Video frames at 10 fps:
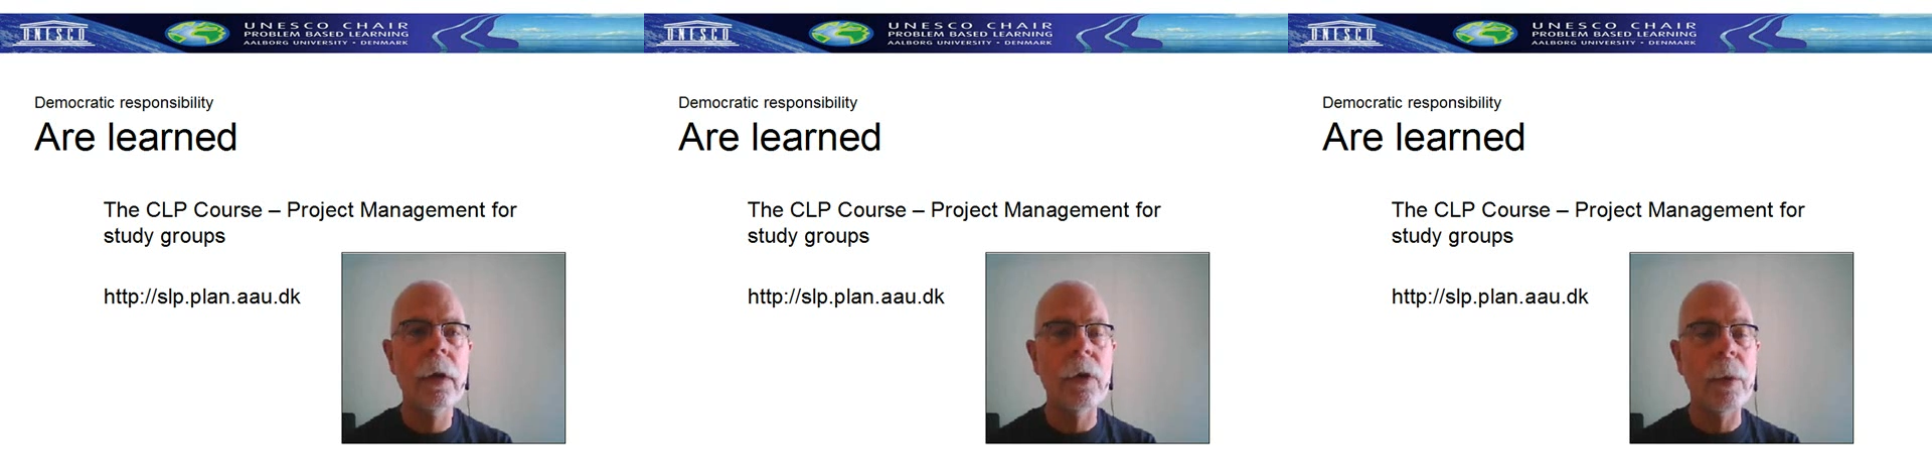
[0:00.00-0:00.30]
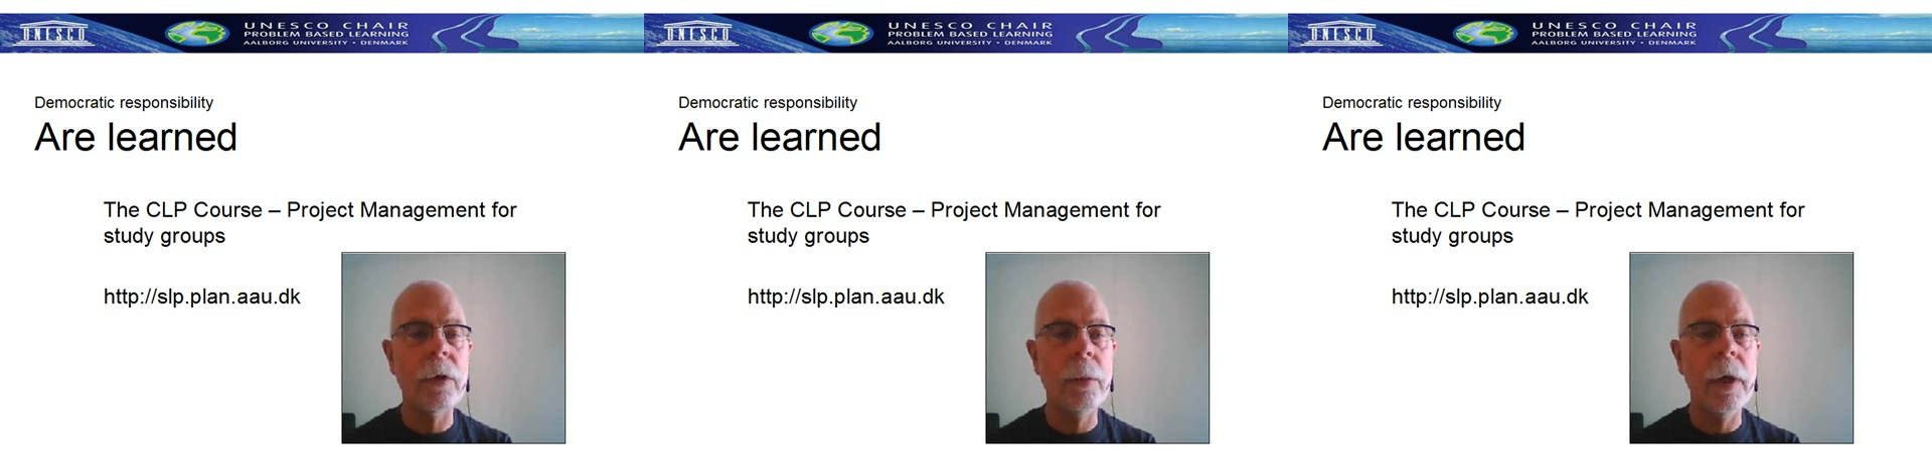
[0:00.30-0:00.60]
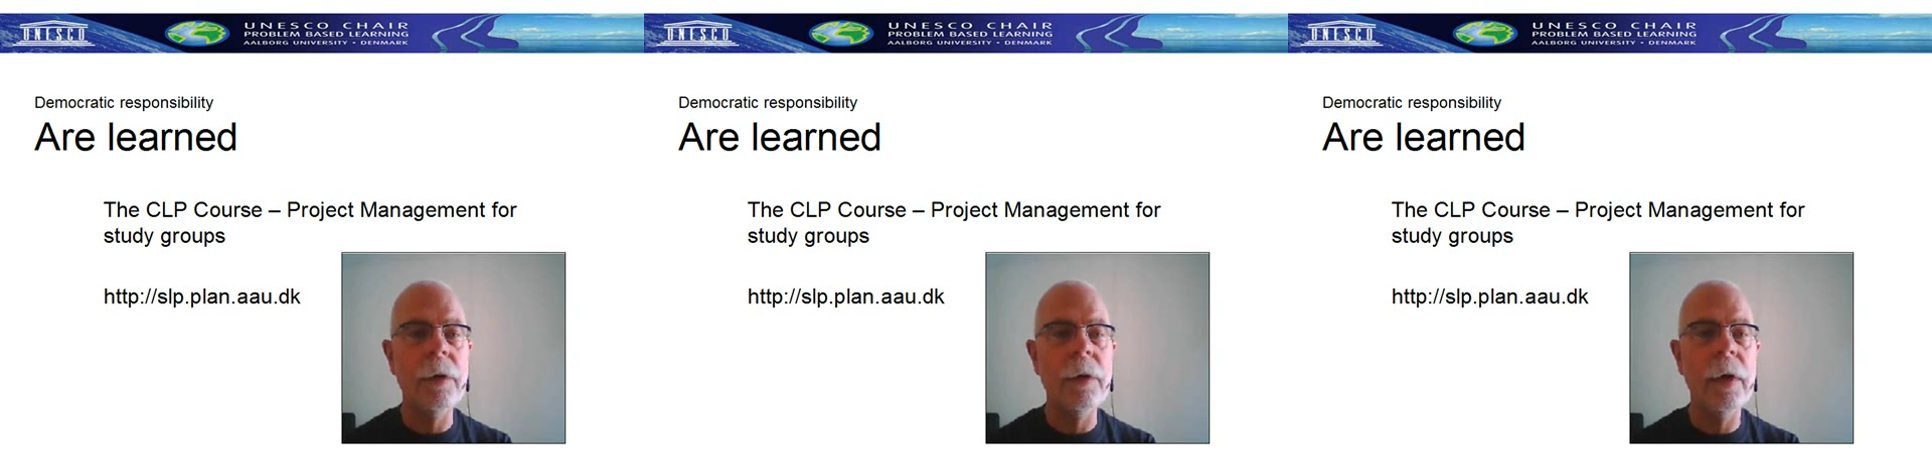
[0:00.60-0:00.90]

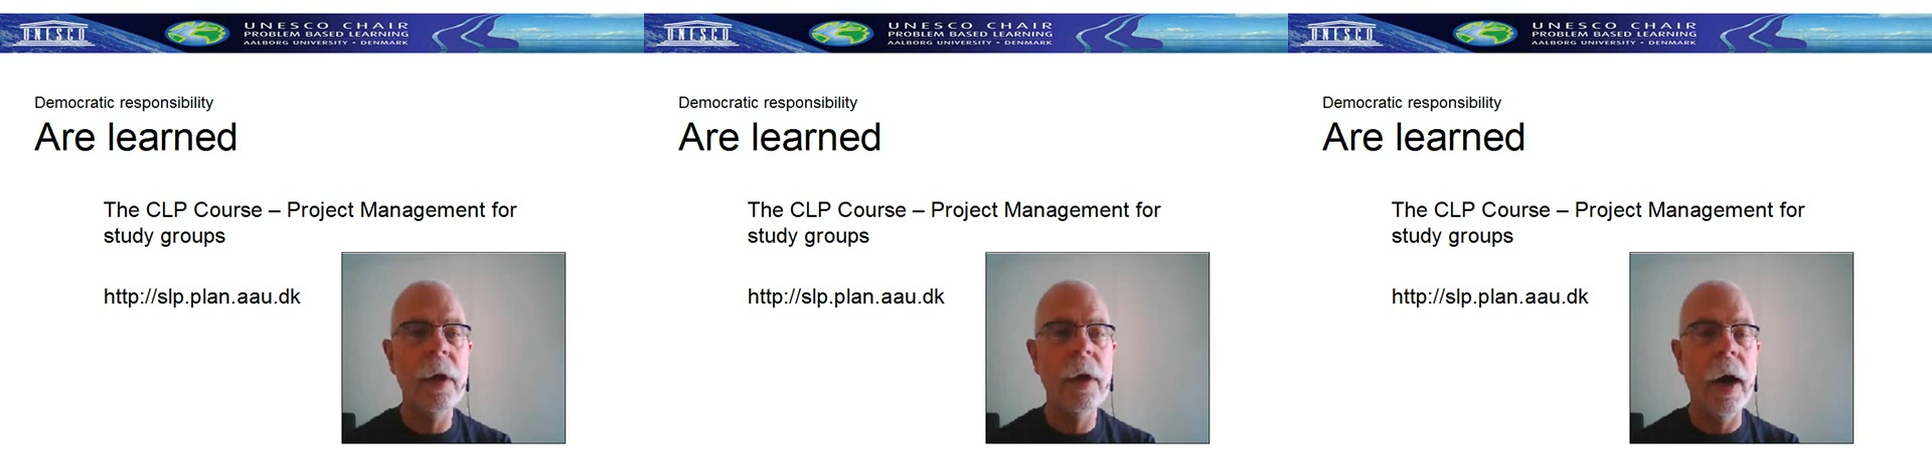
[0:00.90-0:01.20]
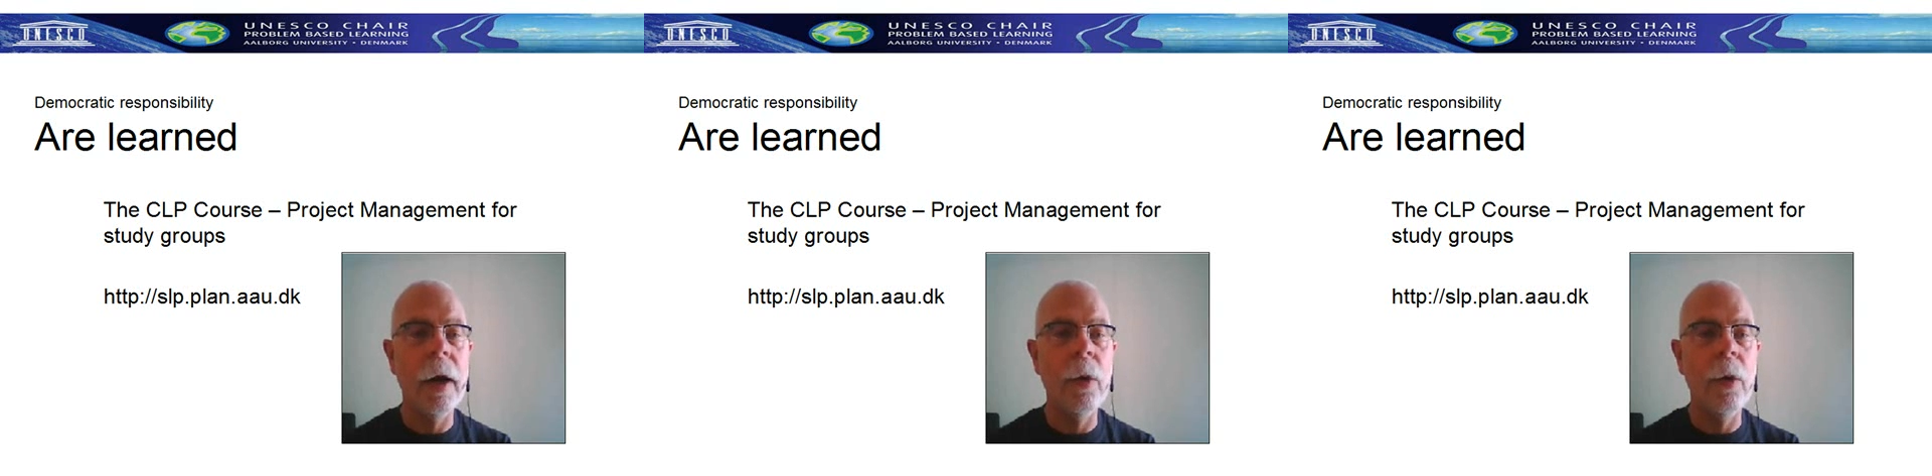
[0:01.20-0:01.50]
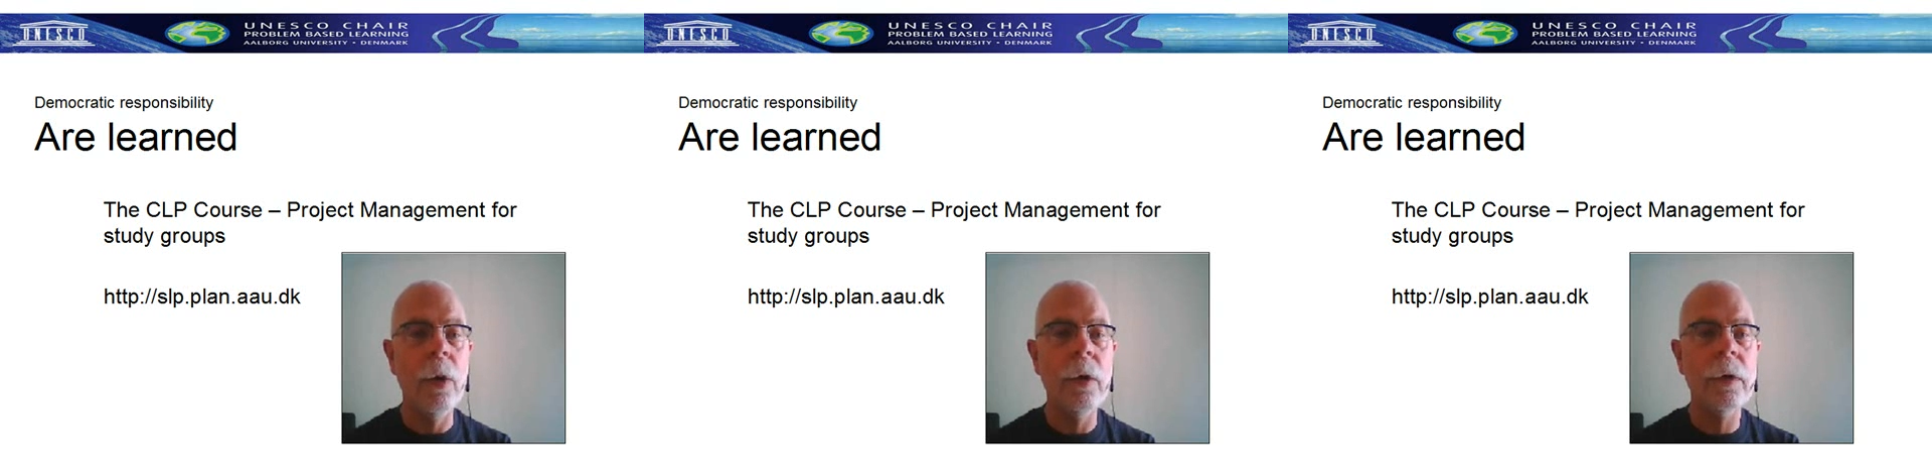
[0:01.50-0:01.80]
responsibility are
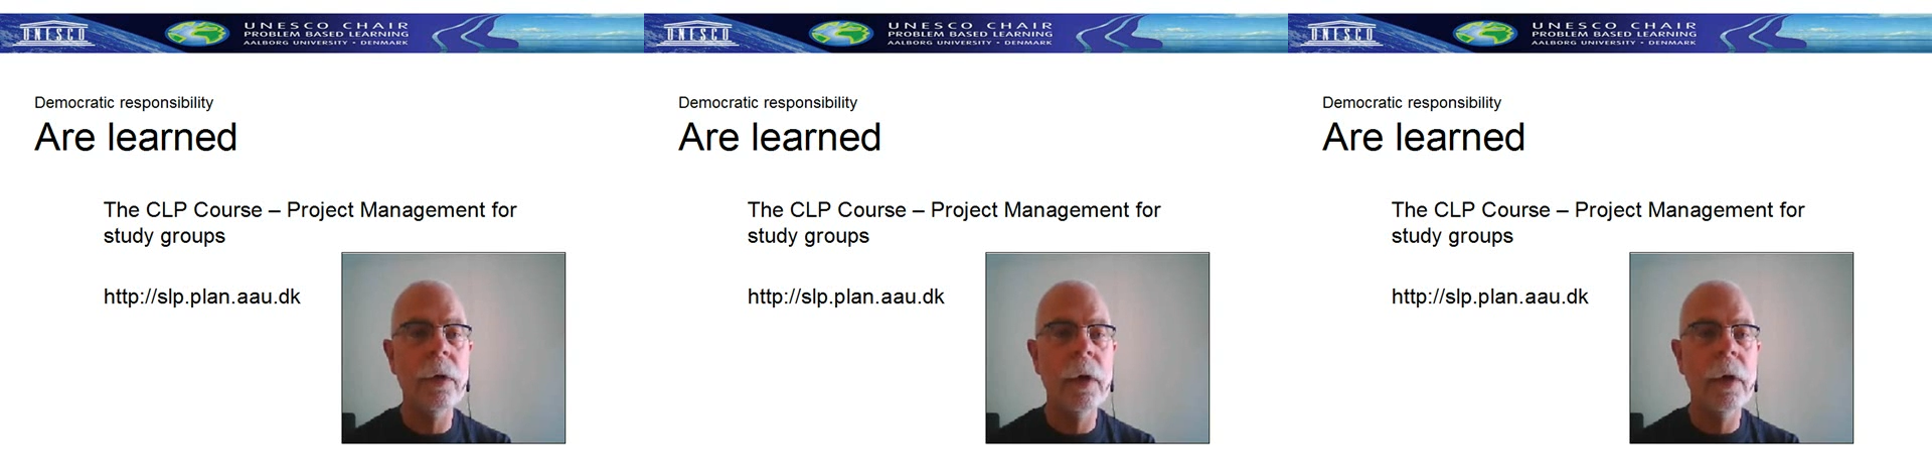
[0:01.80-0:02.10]
learned.